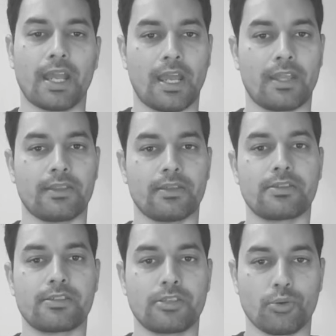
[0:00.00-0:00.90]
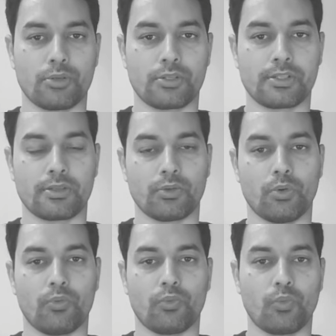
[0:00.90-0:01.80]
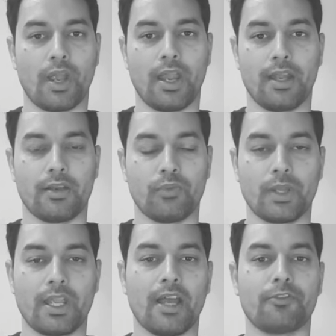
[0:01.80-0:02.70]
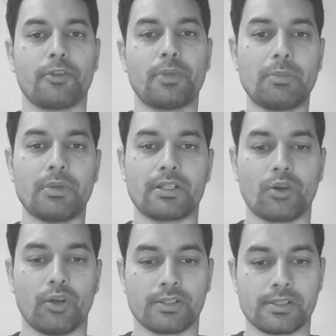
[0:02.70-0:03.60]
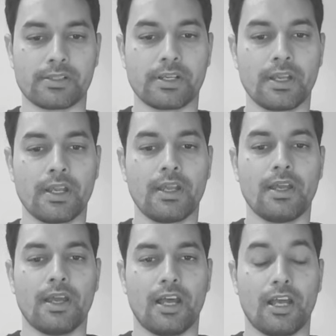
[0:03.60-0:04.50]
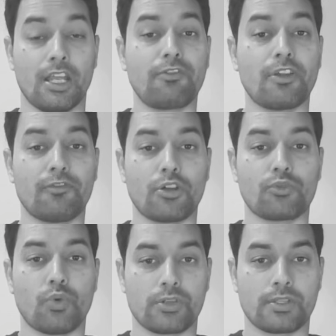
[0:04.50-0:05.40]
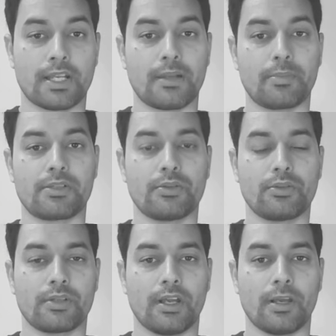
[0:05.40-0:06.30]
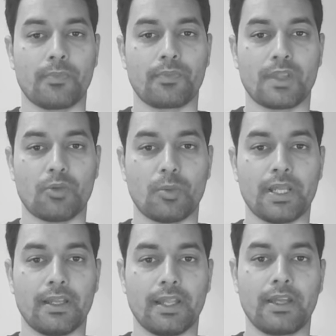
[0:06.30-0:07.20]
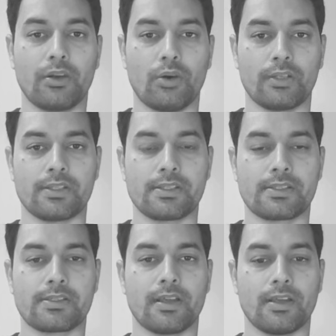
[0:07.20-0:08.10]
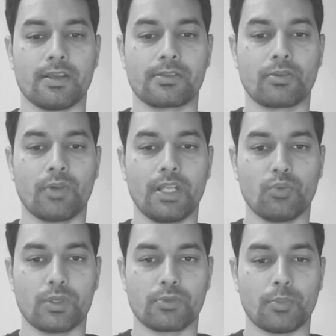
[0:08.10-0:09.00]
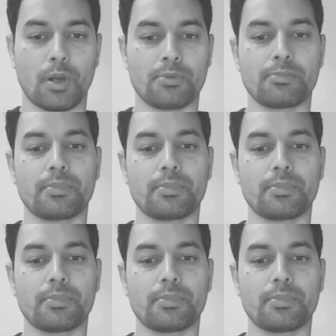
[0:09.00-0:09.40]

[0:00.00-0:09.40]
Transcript: and the stores where we have the pre-built content. If you have not watched that episode, there will be a link on this screen which will pop up.